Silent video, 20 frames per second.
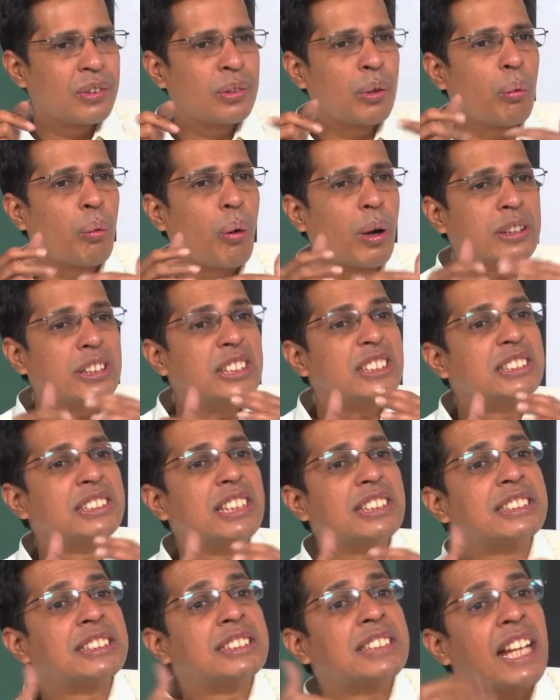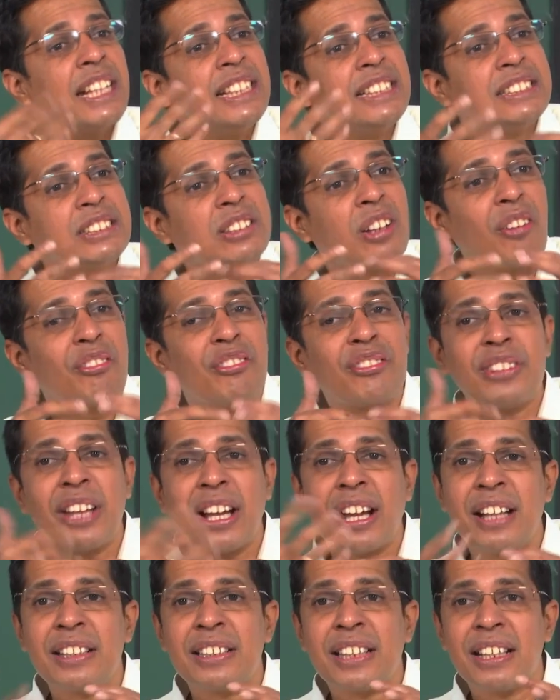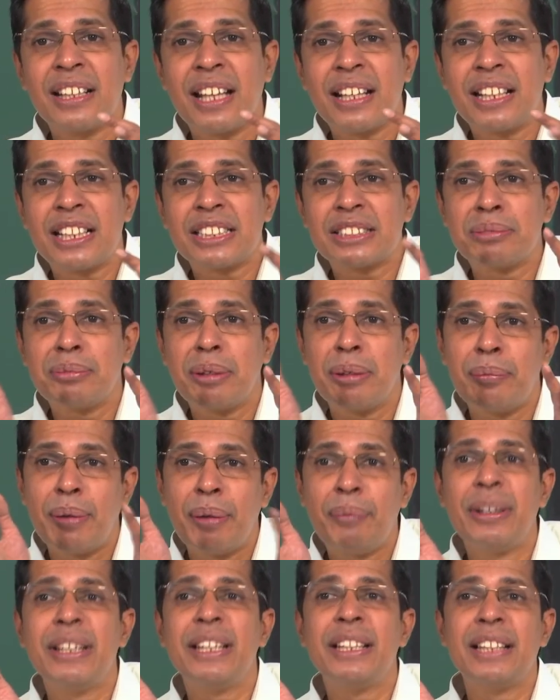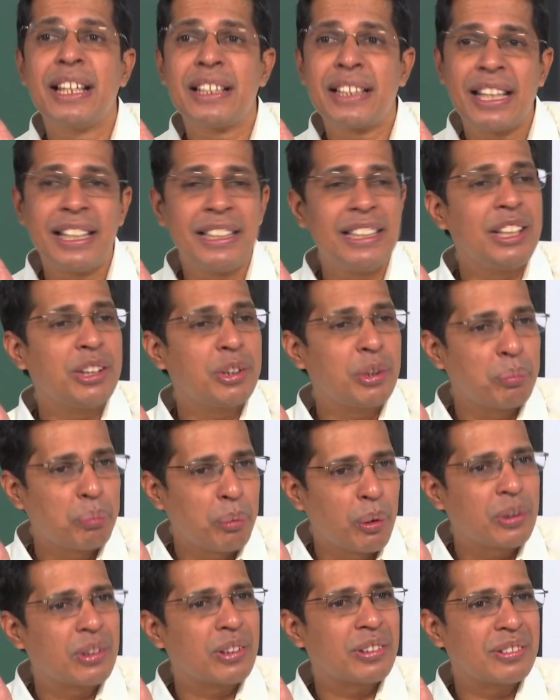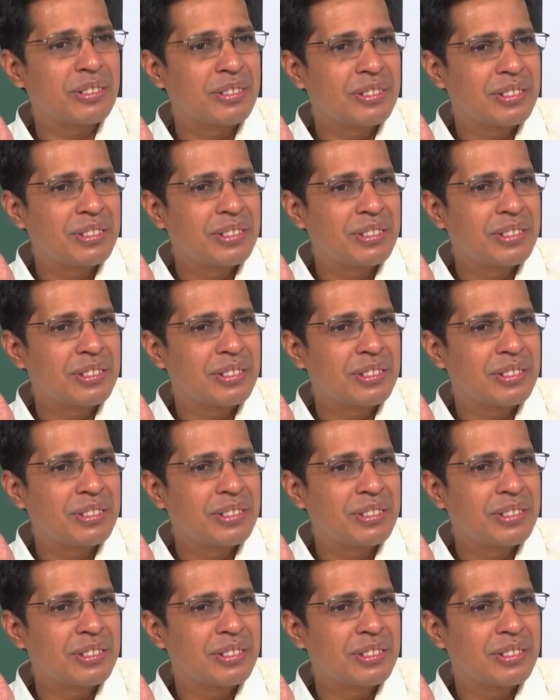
Now, what is the size of the content addressable memory that I need to put